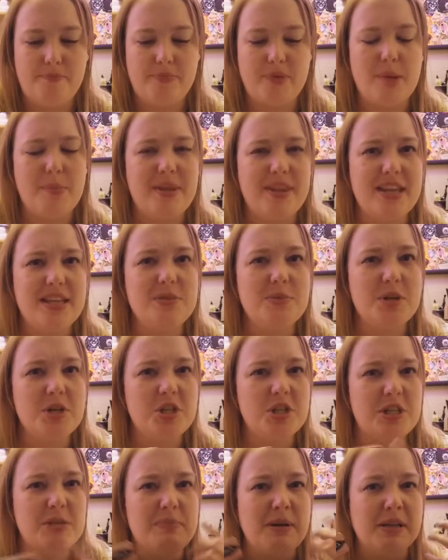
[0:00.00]
But this one
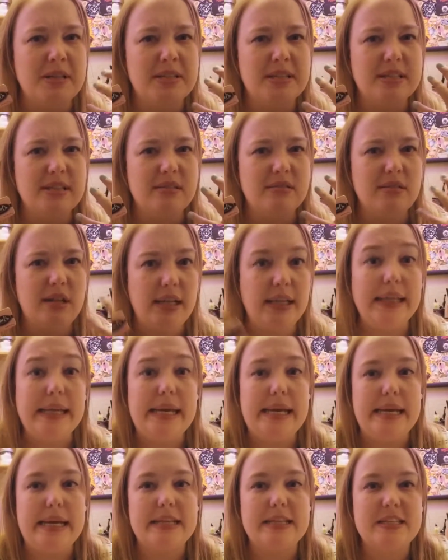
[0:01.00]
just smells
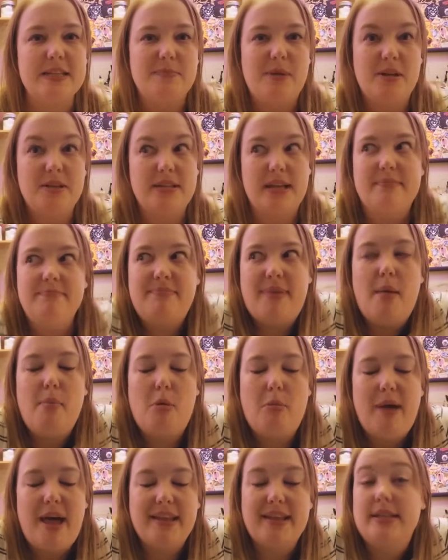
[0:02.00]
clean. It smells like bubble
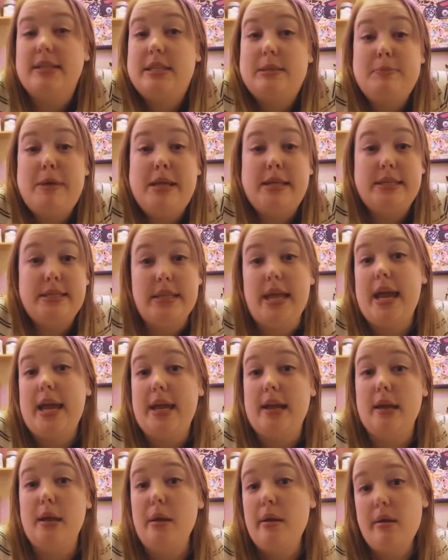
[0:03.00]
bath. It smells
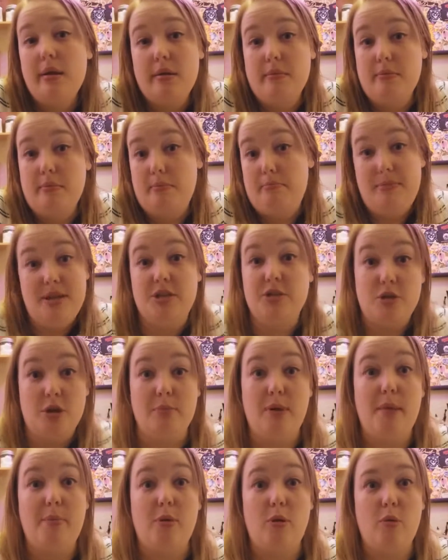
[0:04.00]
like Mr.
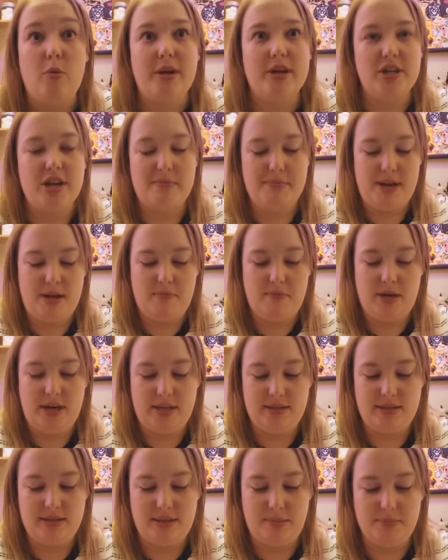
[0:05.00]
Bubble, which, I mean, when
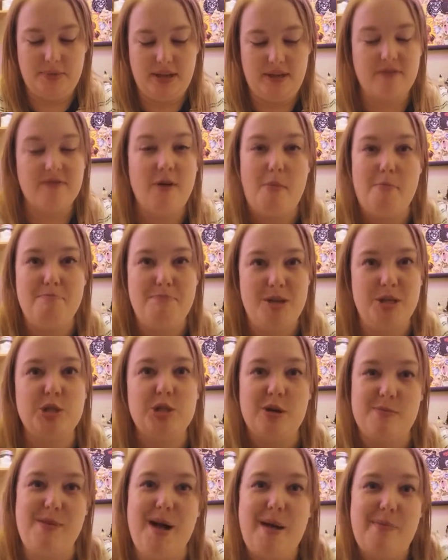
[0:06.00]
it's something from
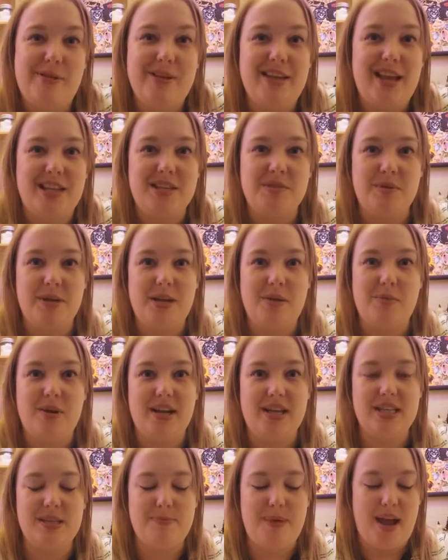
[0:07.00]
Mr. Bubble, that's what you would
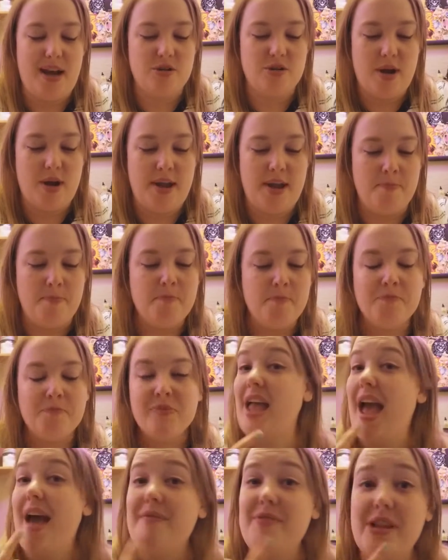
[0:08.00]
expect, right?
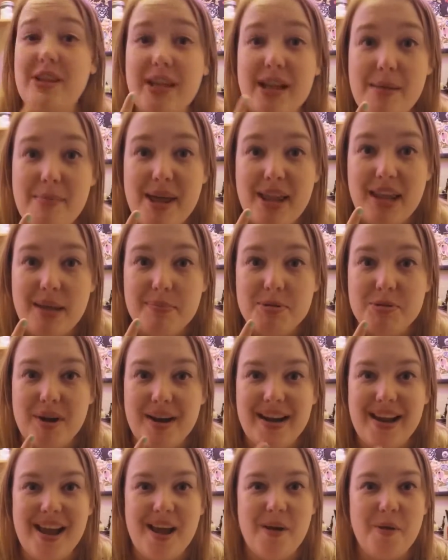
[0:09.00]
I have nothing on my lips
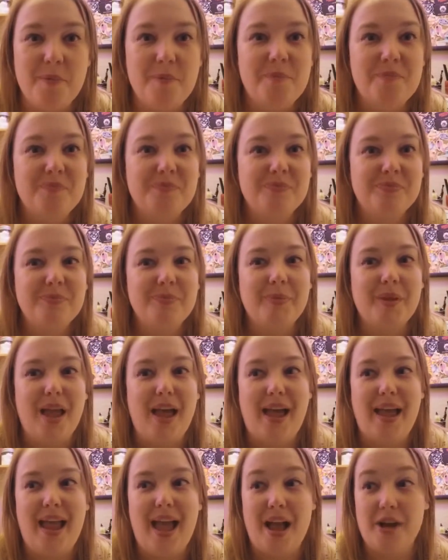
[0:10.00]
right now.
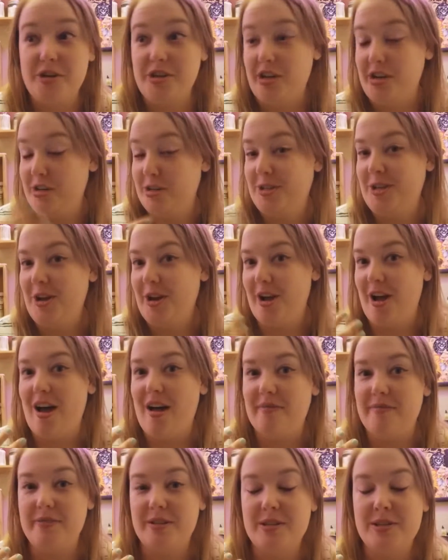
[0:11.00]
I actually just took
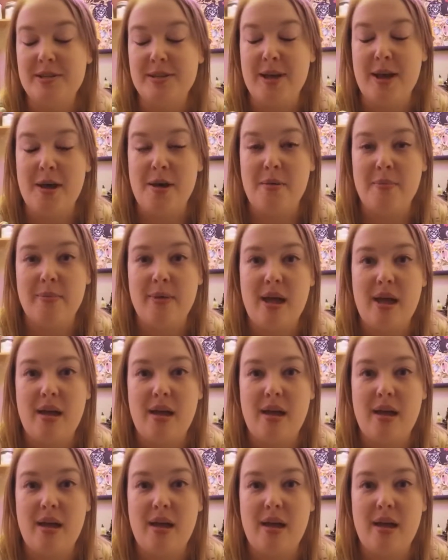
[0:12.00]
off some